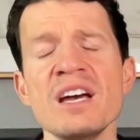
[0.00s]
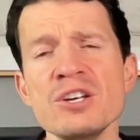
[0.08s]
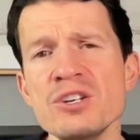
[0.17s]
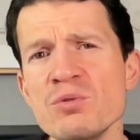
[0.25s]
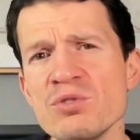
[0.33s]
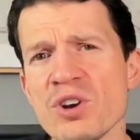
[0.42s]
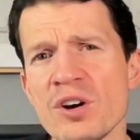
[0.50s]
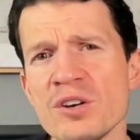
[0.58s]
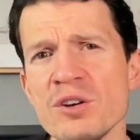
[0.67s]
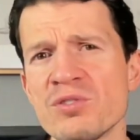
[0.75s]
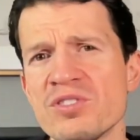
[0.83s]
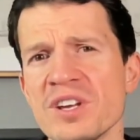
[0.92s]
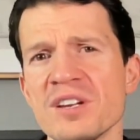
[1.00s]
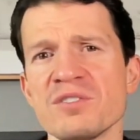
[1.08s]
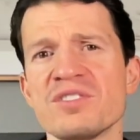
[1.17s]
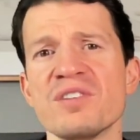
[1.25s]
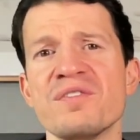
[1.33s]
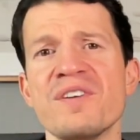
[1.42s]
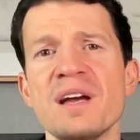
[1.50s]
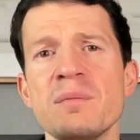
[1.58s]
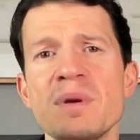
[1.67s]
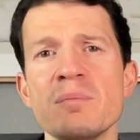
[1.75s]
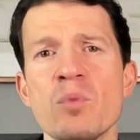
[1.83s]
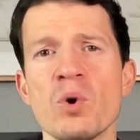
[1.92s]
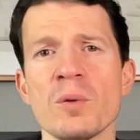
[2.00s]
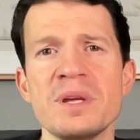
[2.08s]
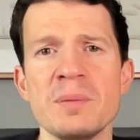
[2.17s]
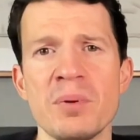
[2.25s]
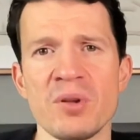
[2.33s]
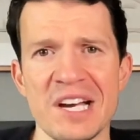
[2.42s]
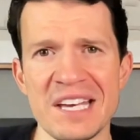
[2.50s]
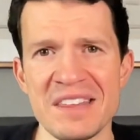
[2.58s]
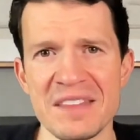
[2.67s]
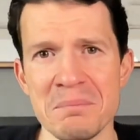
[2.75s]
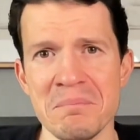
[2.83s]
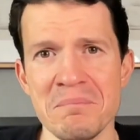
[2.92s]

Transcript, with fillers: use all your signals to find me more people like them.